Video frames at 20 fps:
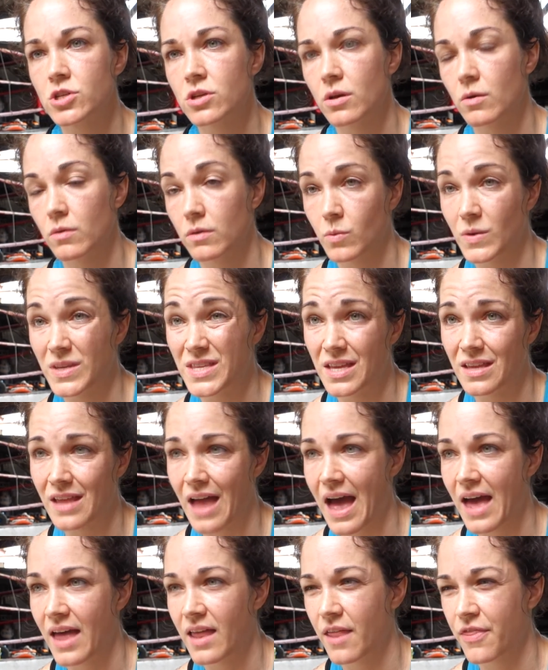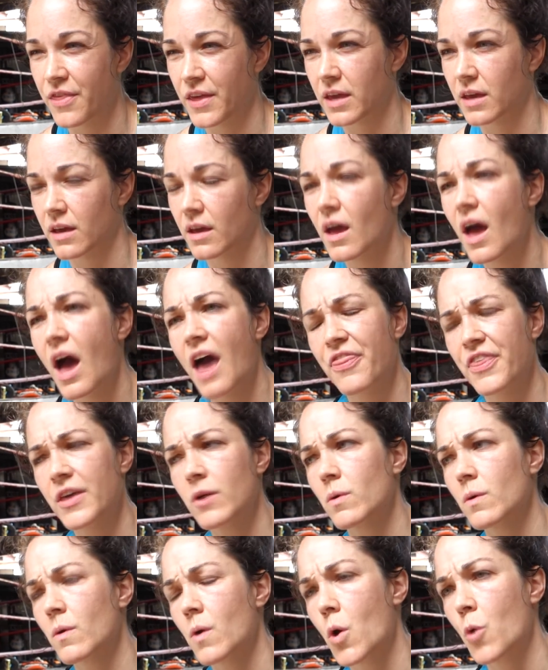When we did that, I think
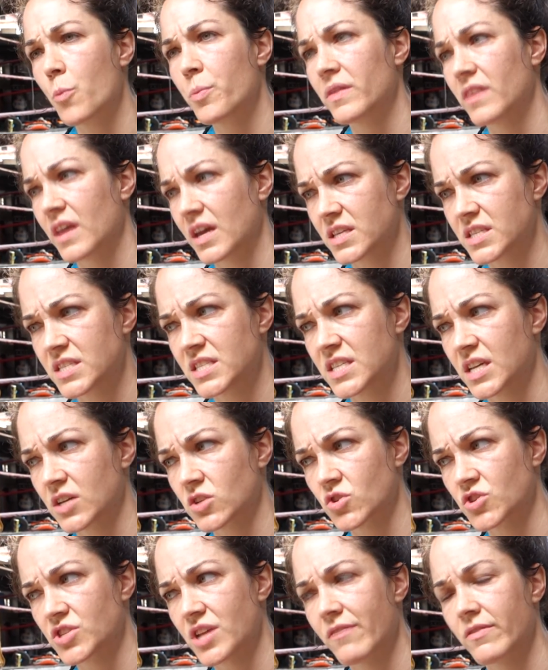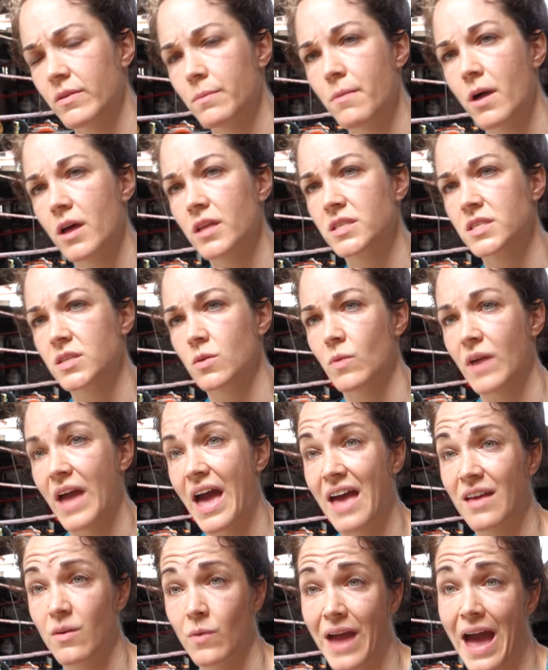we were open like 6 or 7 months, and we
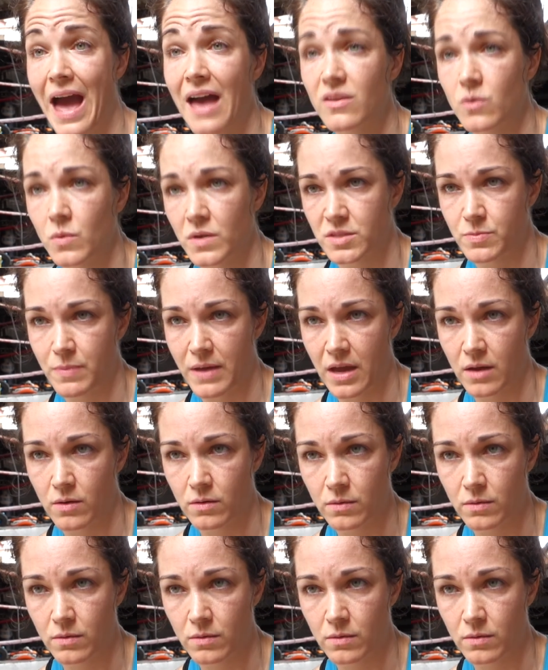had to expand.